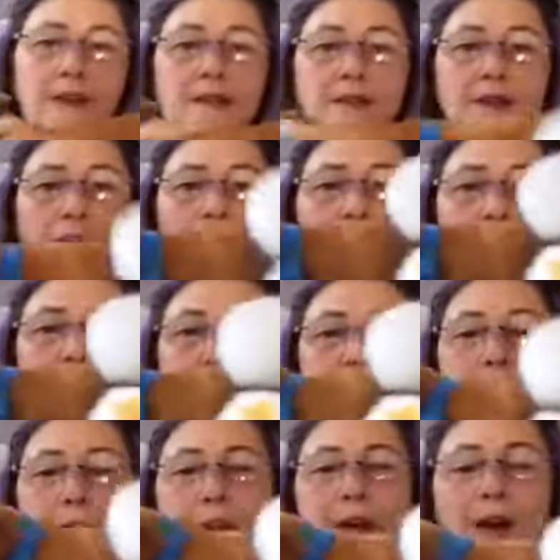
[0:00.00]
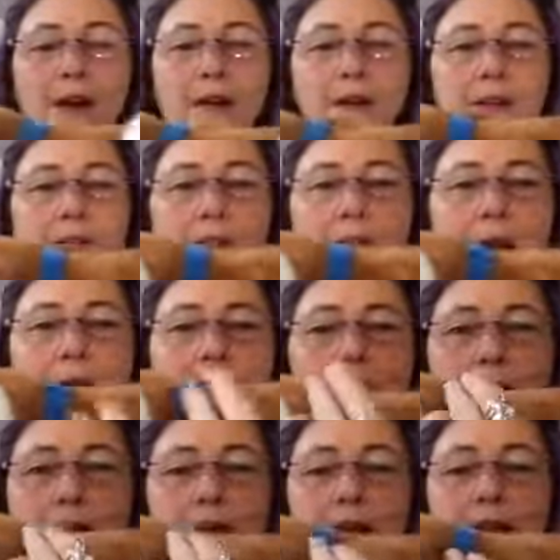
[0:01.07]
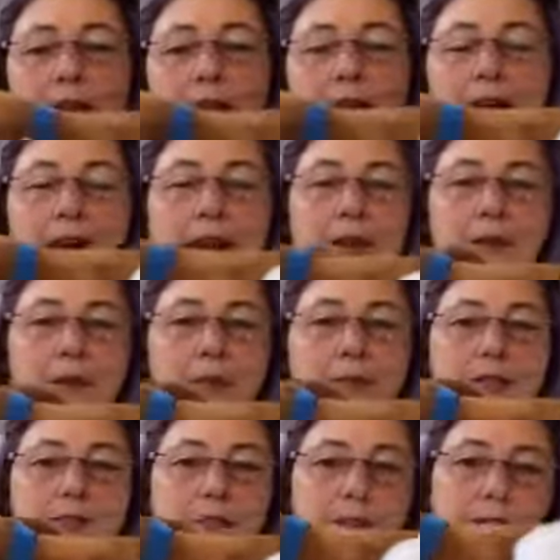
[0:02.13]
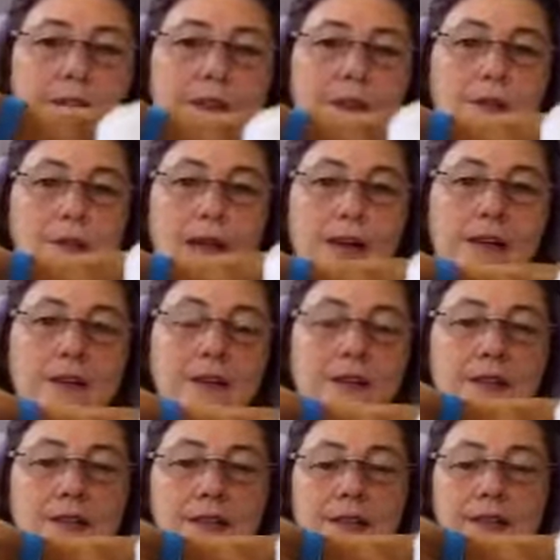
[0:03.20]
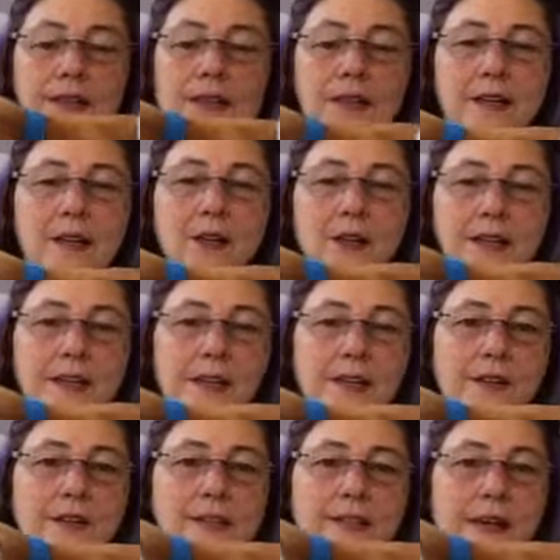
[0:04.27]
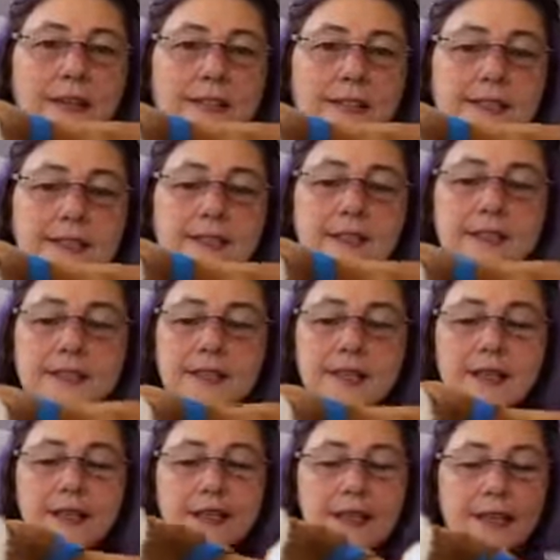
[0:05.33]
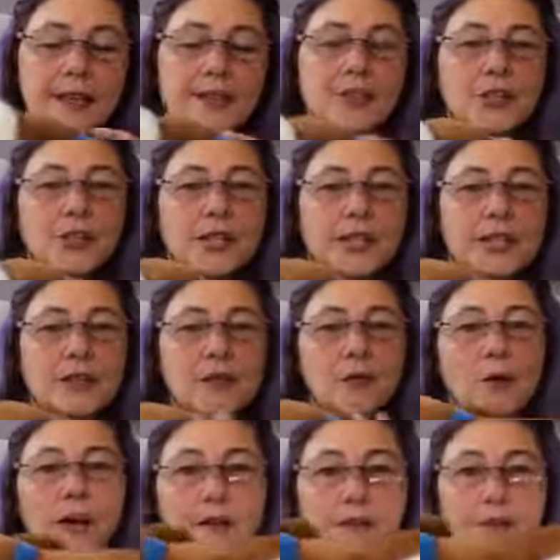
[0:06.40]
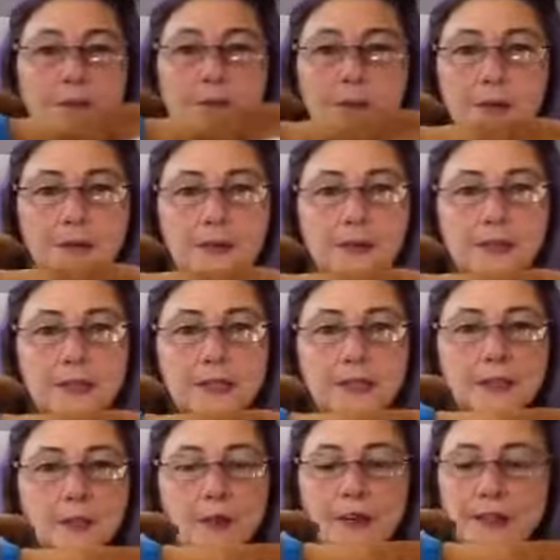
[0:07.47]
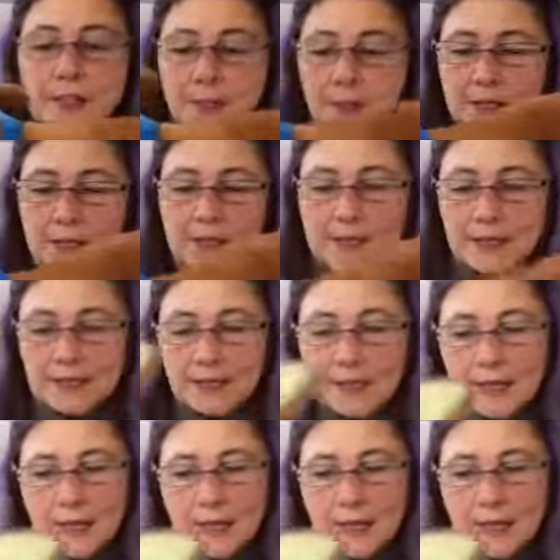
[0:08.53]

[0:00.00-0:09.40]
velvety part on the bottom here, which for a low rider like a Corgi or a Dachshund does get dirty. It washes beautifully in the washing machine.